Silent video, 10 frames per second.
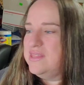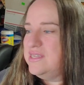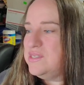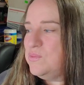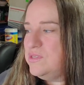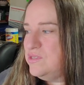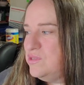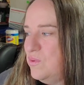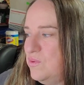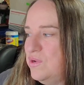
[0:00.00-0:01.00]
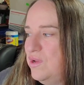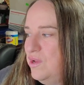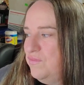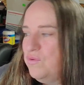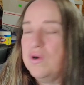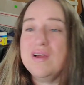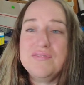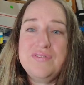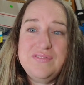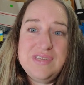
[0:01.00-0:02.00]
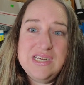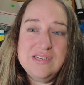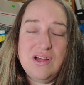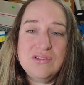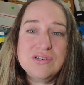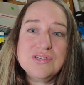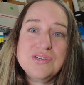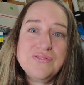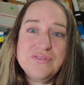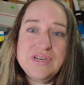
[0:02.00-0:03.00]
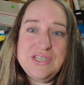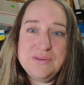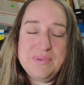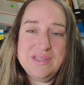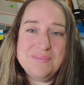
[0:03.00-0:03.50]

This one sold for fifteen dollars, free shipping.